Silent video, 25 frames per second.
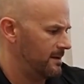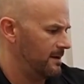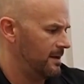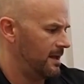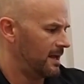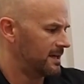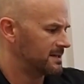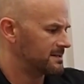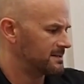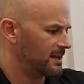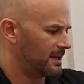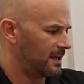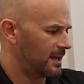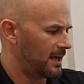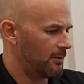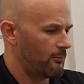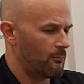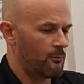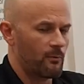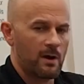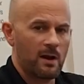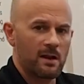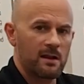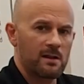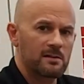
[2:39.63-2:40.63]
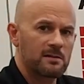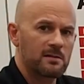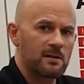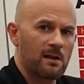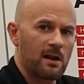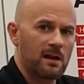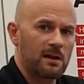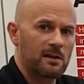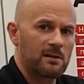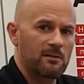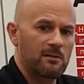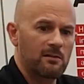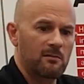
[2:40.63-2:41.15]
Next thing I want to
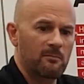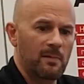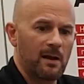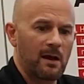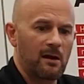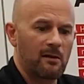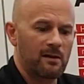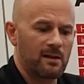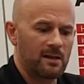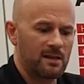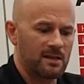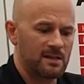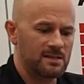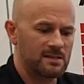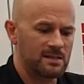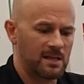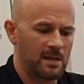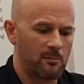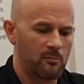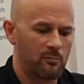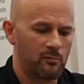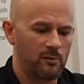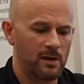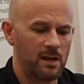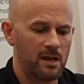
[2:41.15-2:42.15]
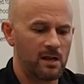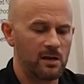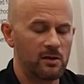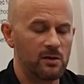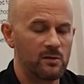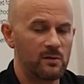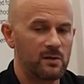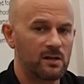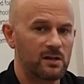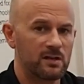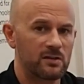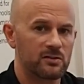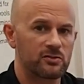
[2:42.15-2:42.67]
talk to you about is a brand
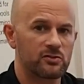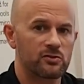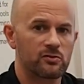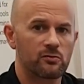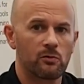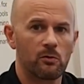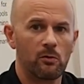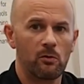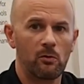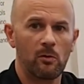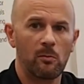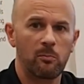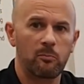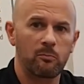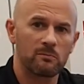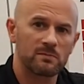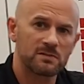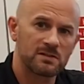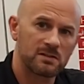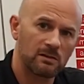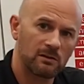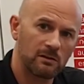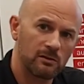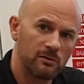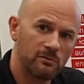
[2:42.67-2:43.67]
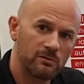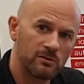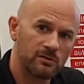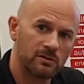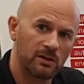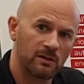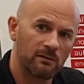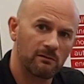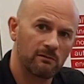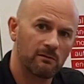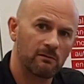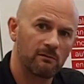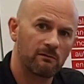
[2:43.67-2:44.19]
new control
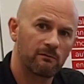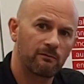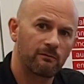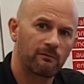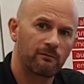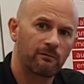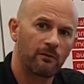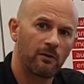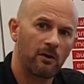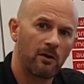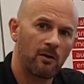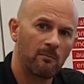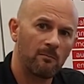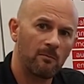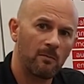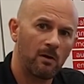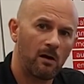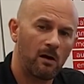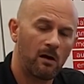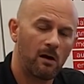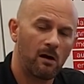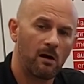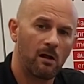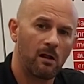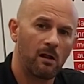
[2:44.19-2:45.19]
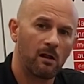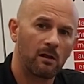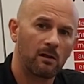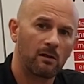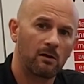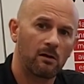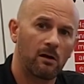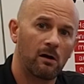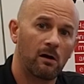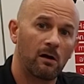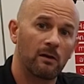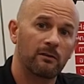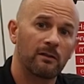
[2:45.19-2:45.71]
solution from Hall
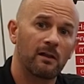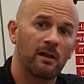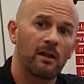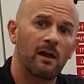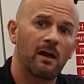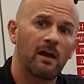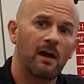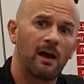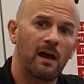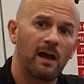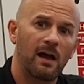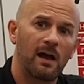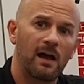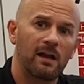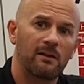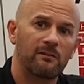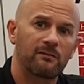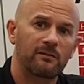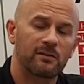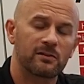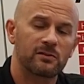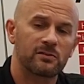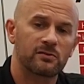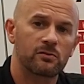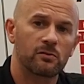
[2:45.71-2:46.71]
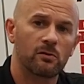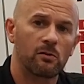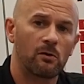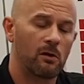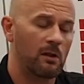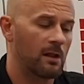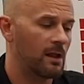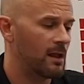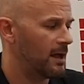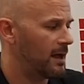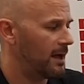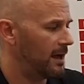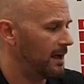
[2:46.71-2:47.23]
called HIVE
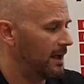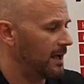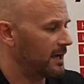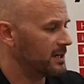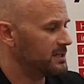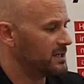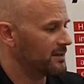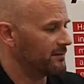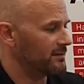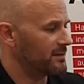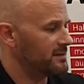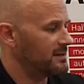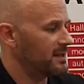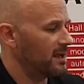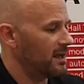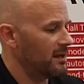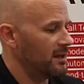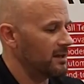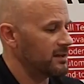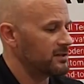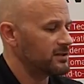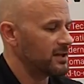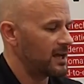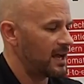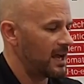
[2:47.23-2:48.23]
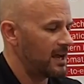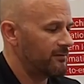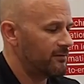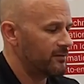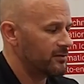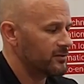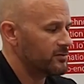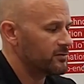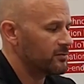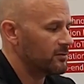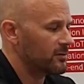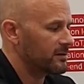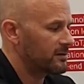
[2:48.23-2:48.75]
Control. I actually have a 10-inch HIVE
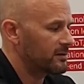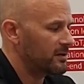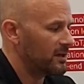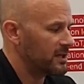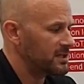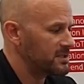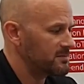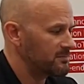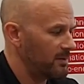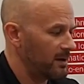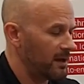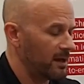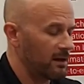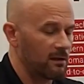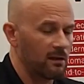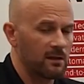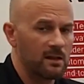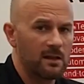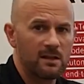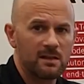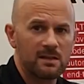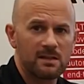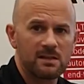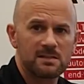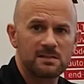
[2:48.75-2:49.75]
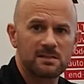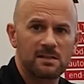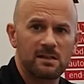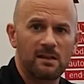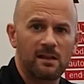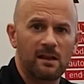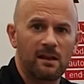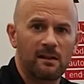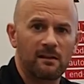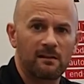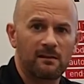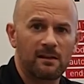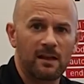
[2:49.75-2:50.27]
Control touch panel
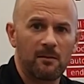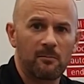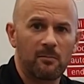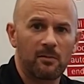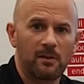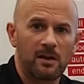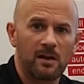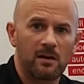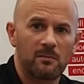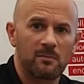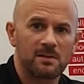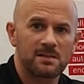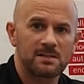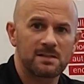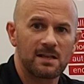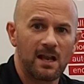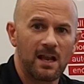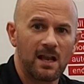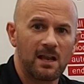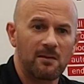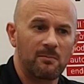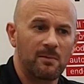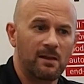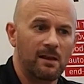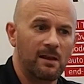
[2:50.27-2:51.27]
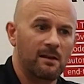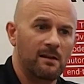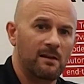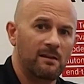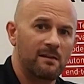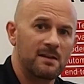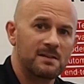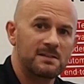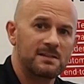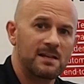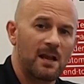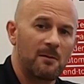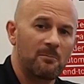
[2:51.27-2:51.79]
sitting on the table here beside me, and
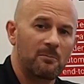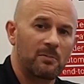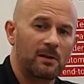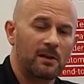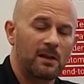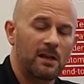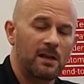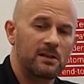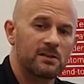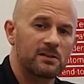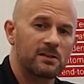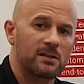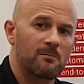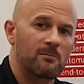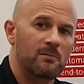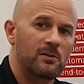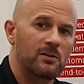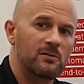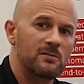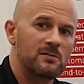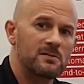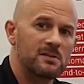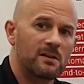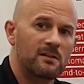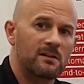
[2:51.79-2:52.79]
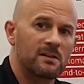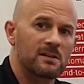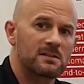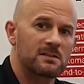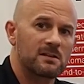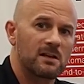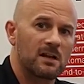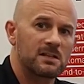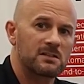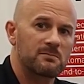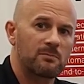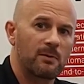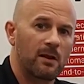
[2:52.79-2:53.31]
in this application I'm using this
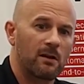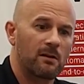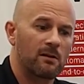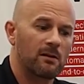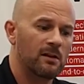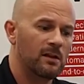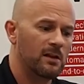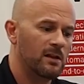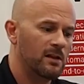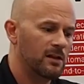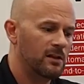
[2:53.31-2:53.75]
touch panel